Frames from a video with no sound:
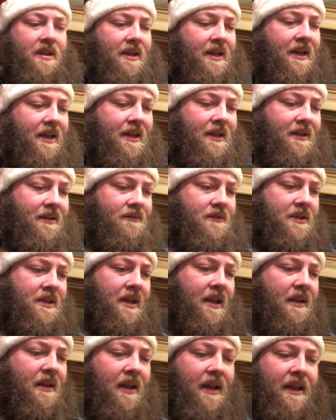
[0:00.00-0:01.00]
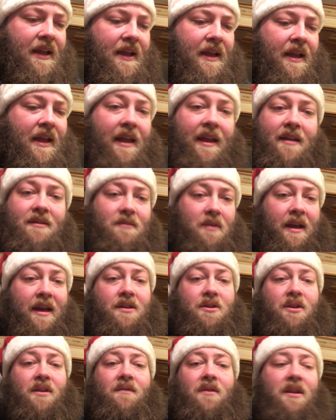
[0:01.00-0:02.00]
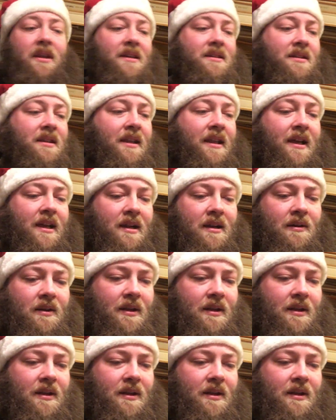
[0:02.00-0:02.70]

the knives, and actually even less than that.